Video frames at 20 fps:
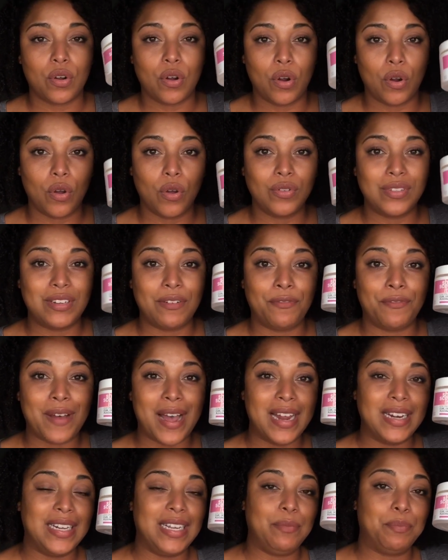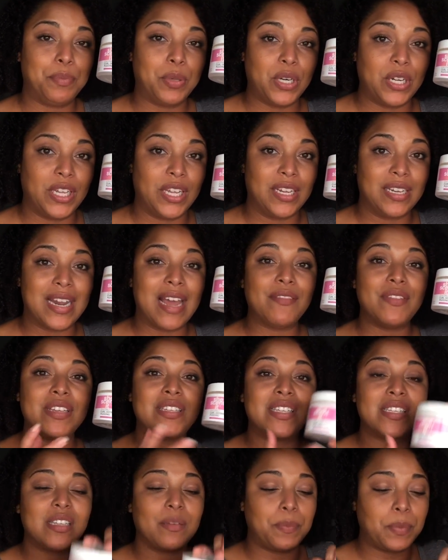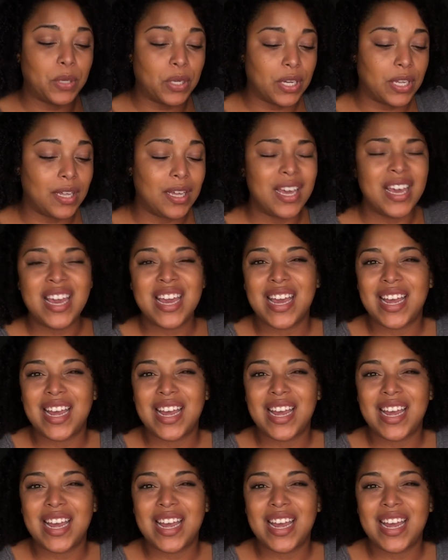Curl Defining Pudding. Now this is a pudding.